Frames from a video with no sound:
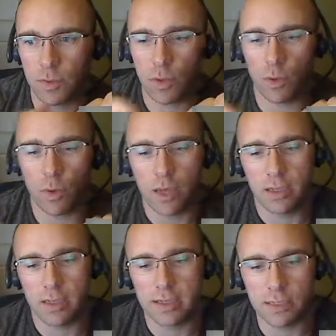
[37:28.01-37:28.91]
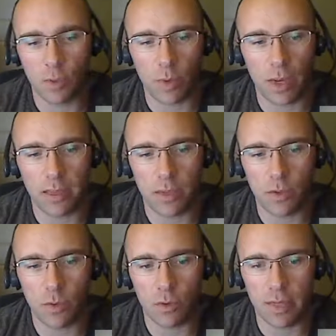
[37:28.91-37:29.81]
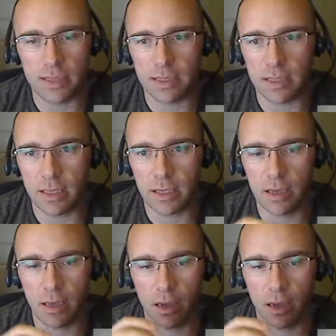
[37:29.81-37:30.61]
So this is a way that you can basically